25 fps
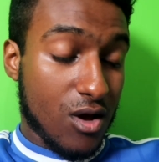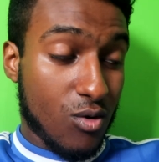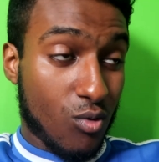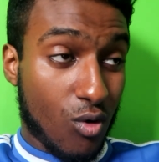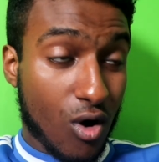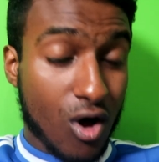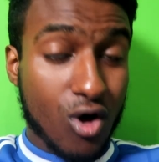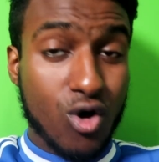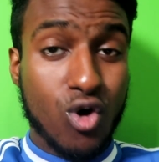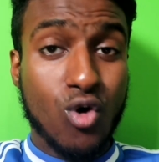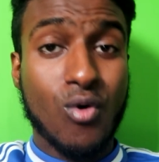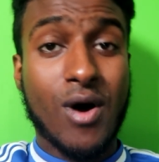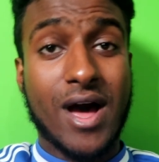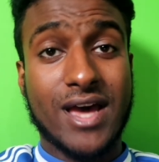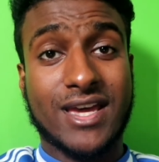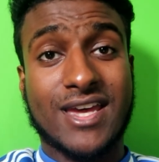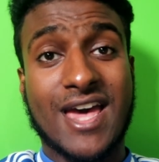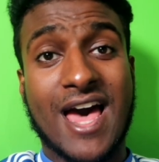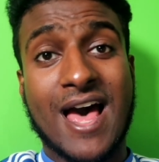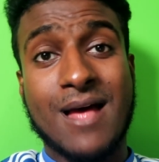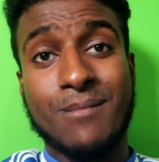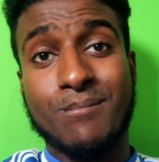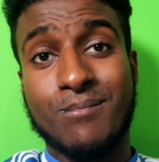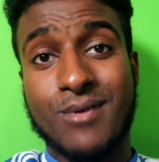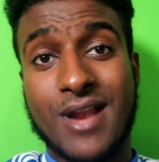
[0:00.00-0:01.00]
Who I
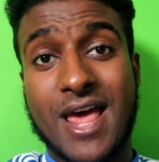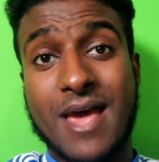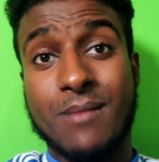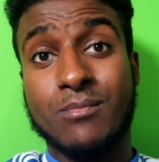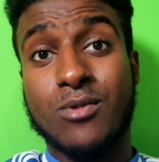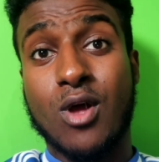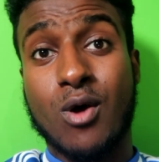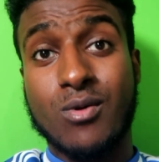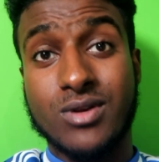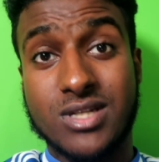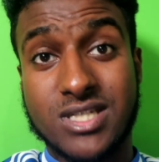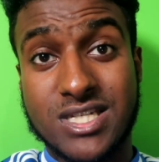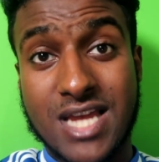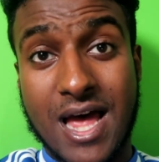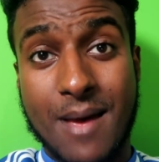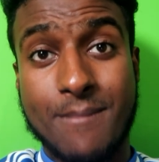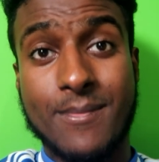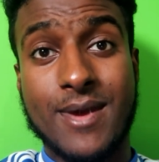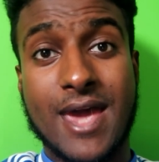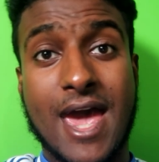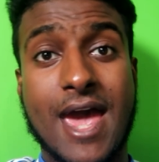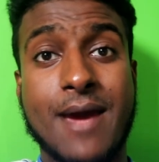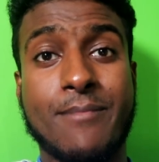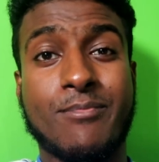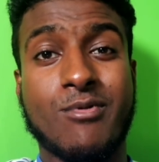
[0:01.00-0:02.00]
can blame, though, is
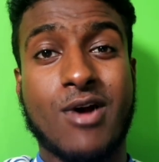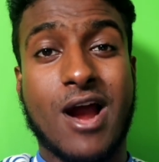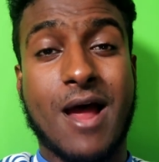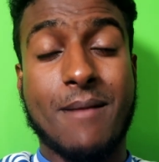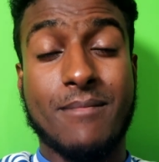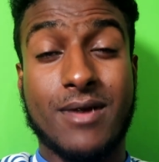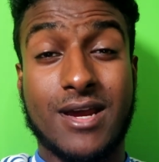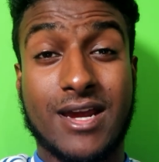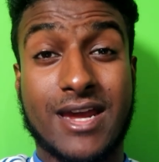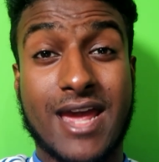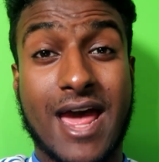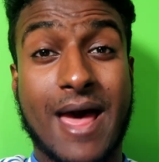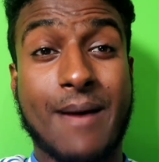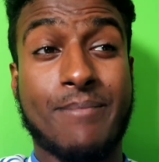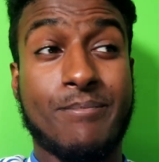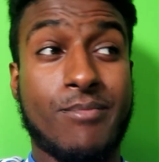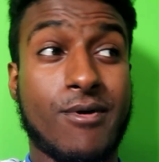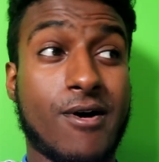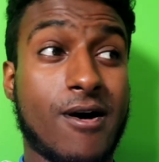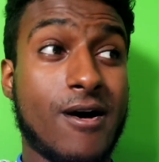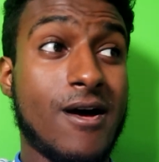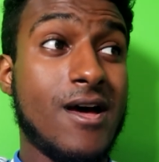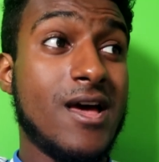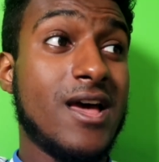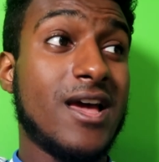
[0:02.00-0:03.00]
Tammy Abraham and
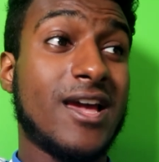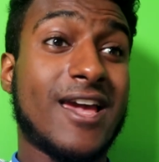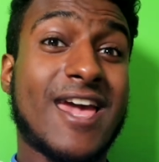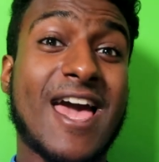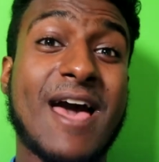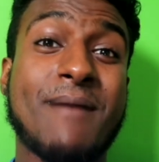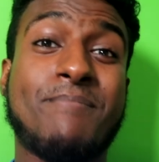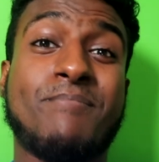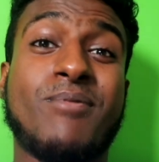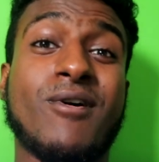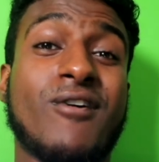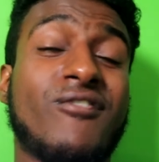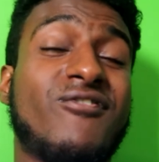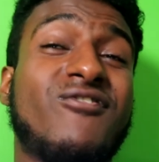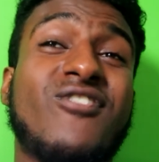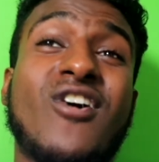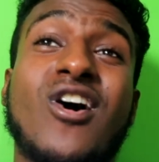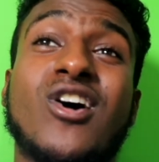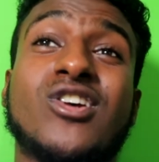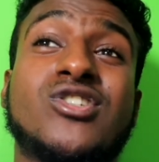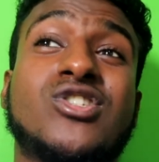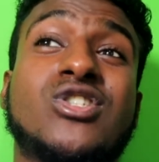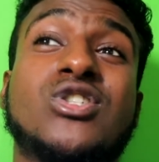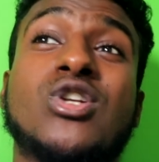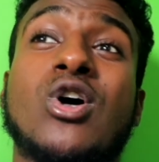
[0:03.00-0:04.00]
Kepa. Kepa,
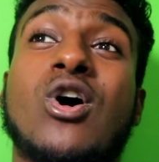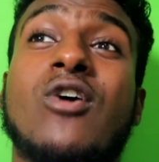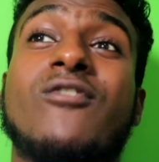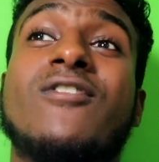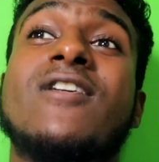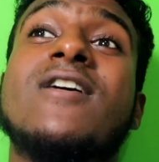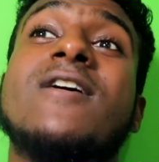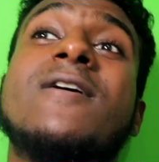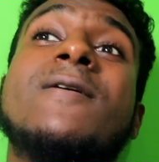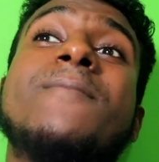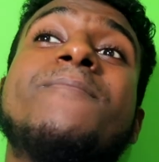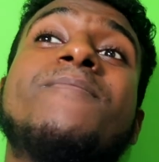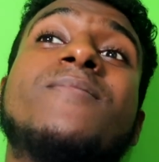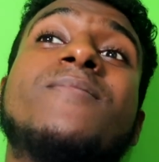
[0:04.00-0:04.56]
first off,